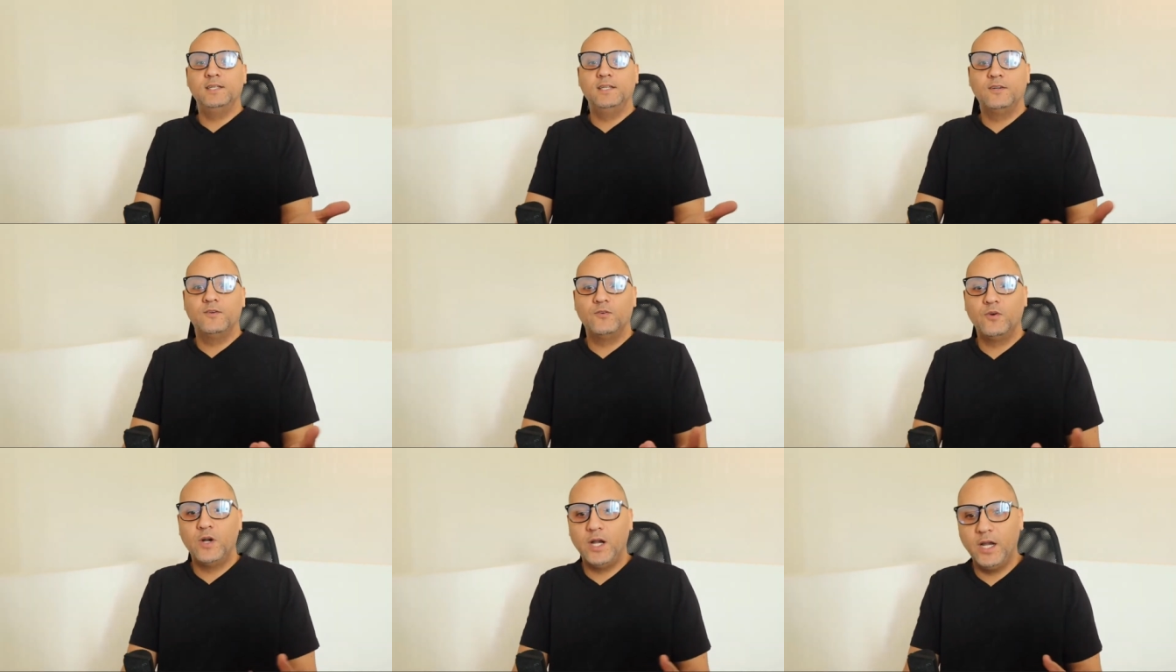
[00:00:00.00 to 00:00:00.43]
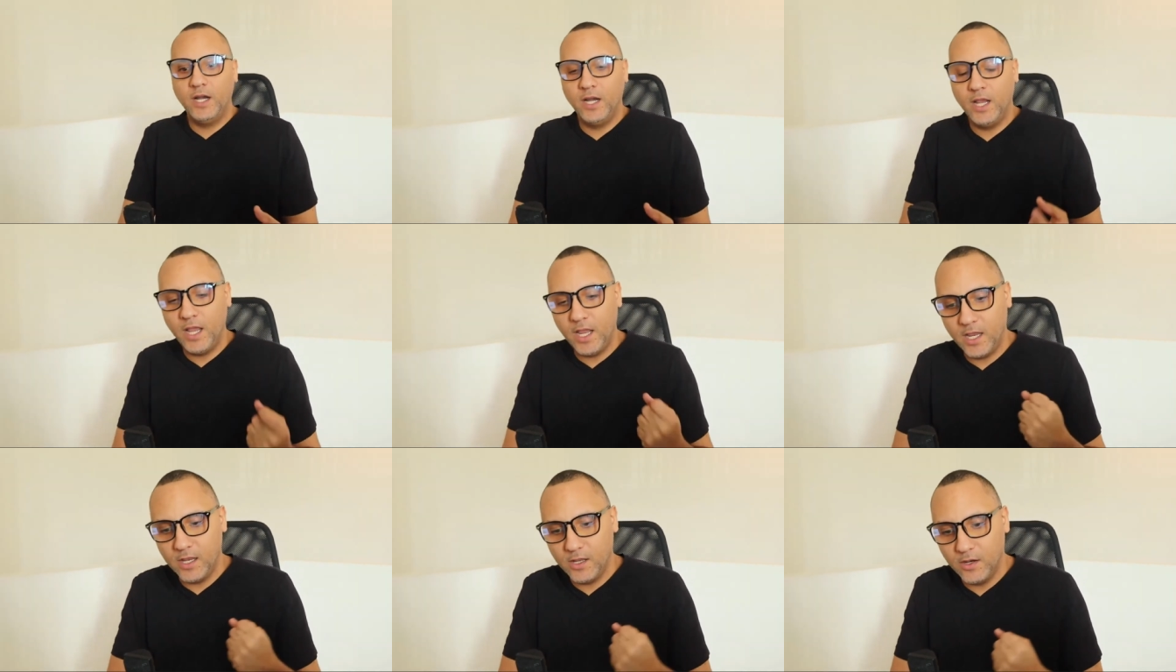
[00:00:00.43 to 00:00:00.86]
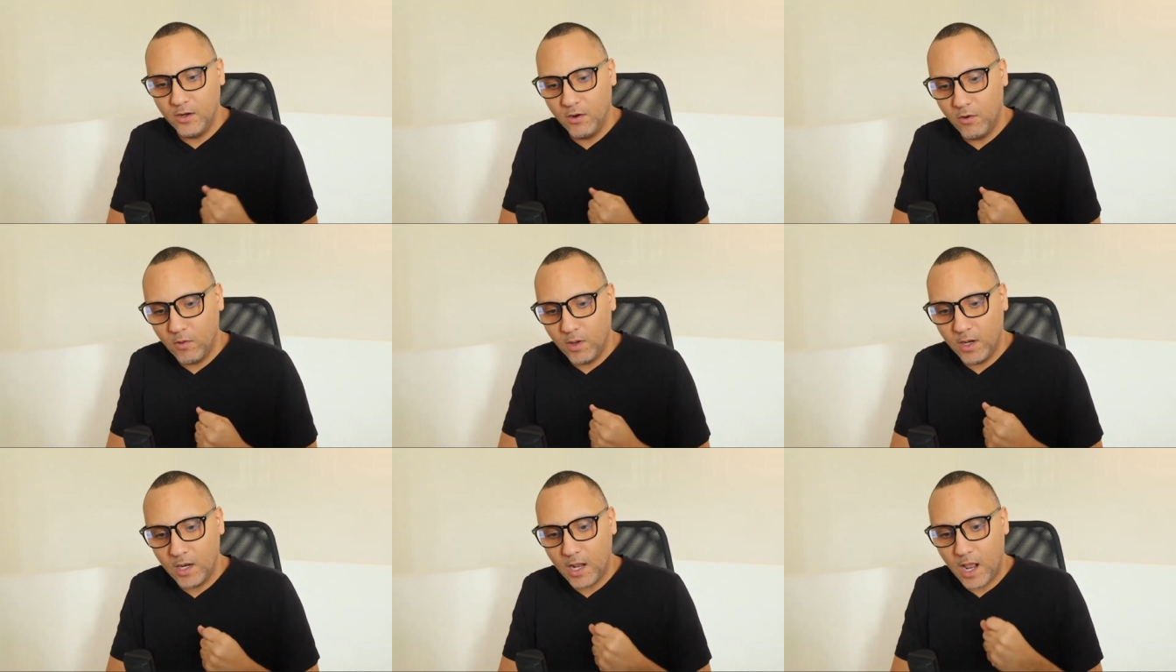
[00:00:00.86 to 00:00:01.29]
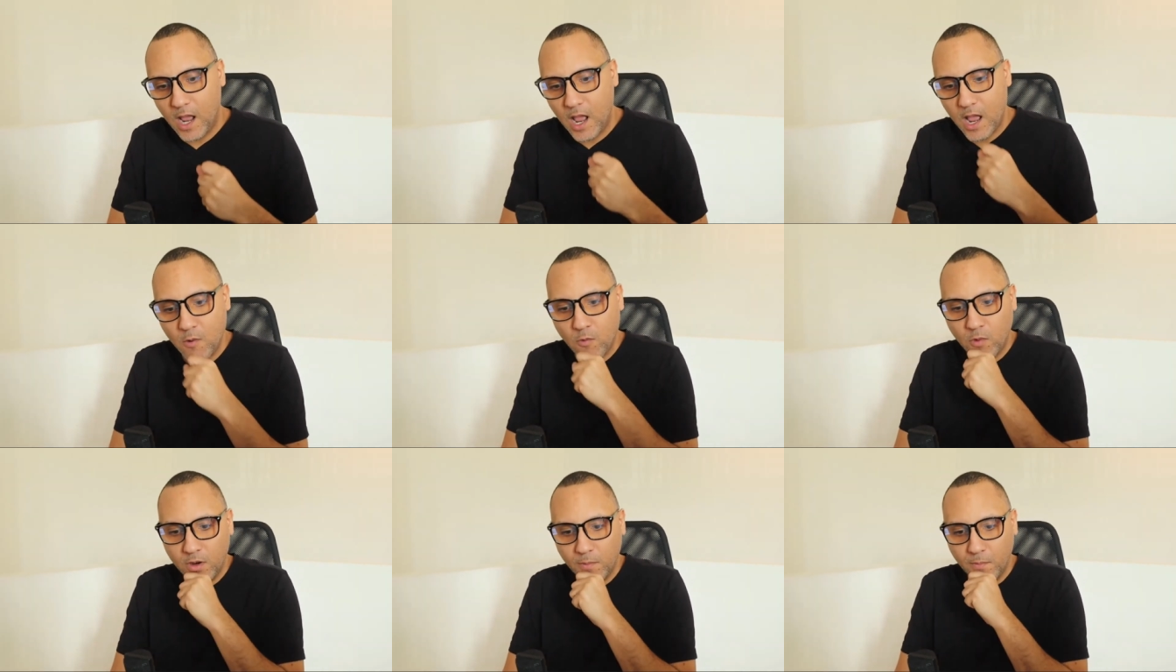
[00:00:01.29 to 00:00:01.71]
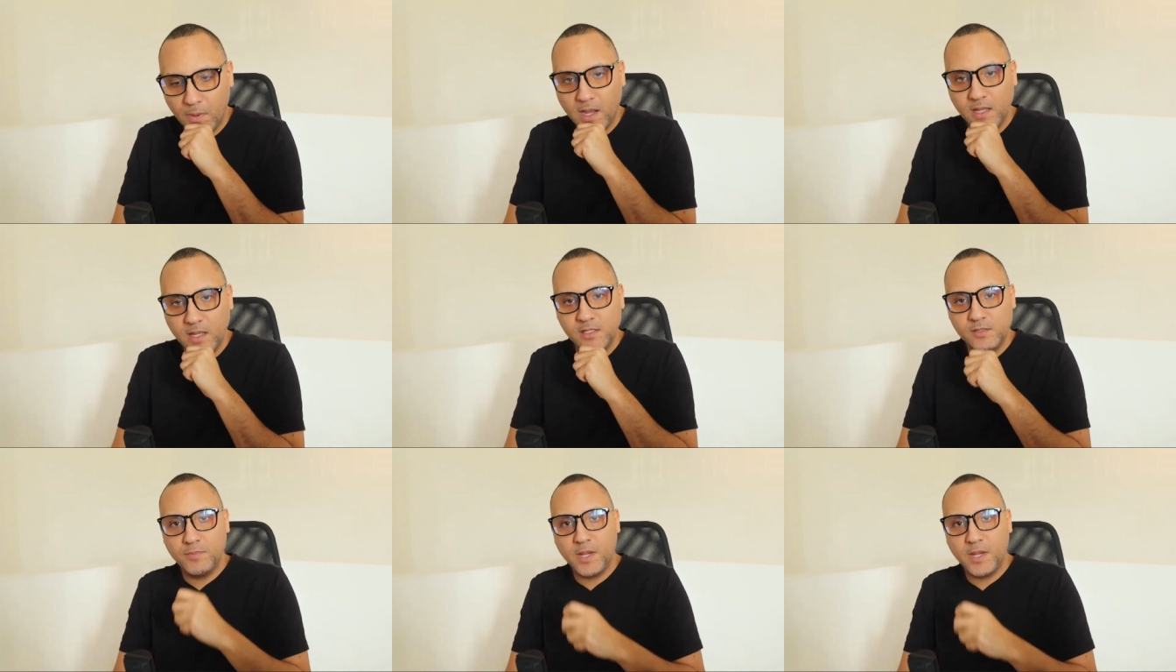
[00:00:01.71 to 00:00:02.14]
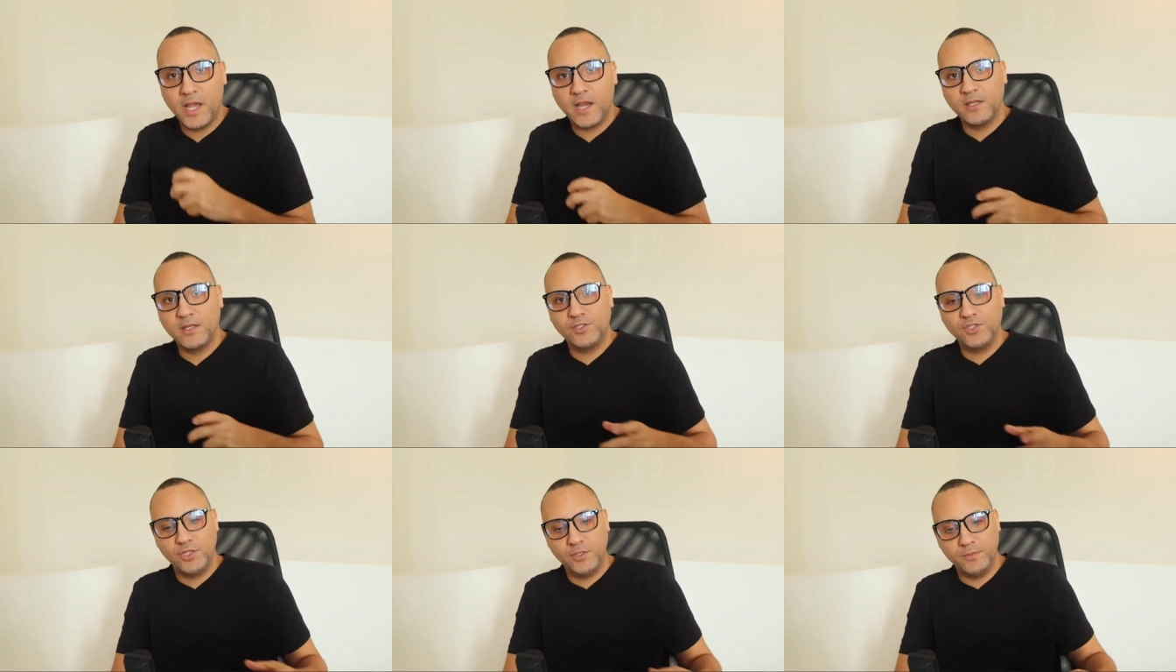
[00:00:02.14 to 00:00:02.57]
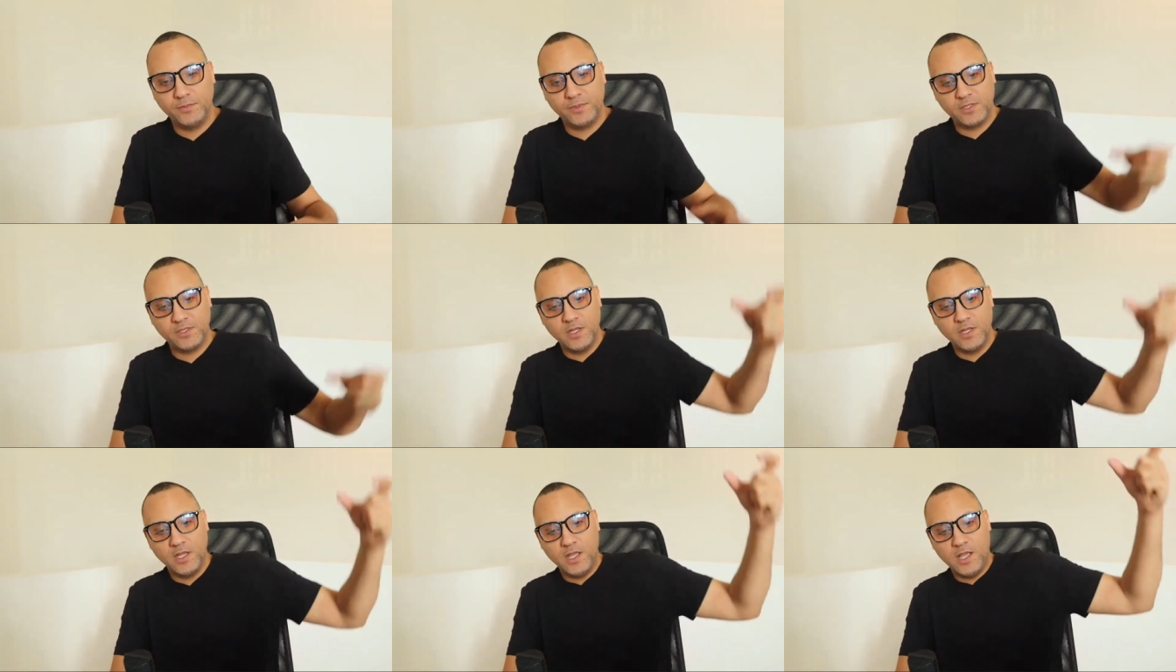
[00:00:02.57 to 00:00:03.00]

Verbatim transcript: Right? Hey, you know what? I want to buy these bag of chips.